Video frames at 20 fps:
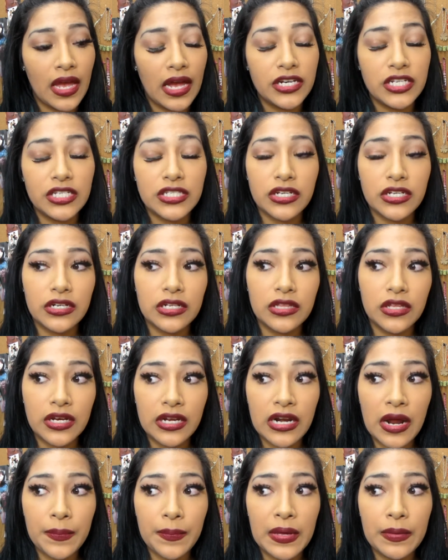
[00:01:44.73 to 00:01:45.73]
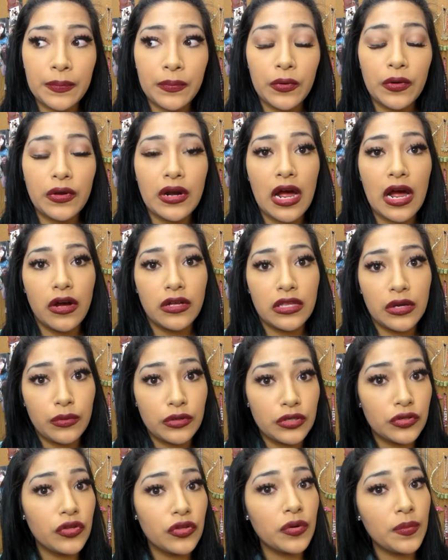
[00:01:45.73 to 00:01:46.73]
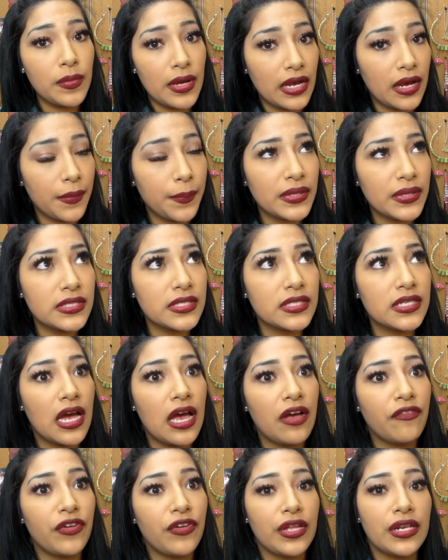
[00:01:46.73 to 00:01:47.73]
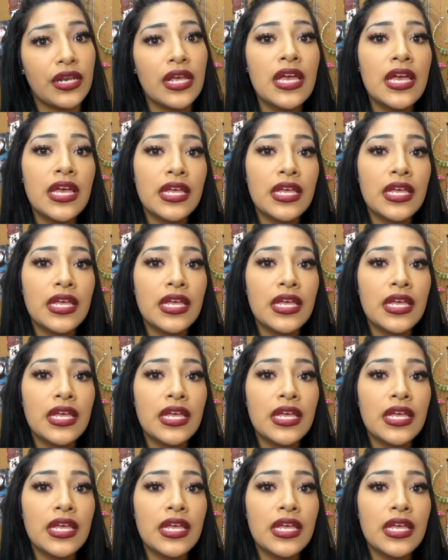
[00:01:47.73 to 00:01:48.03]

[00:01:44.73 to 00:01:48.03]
I just started looking at people and how they would do their makeup and stuff and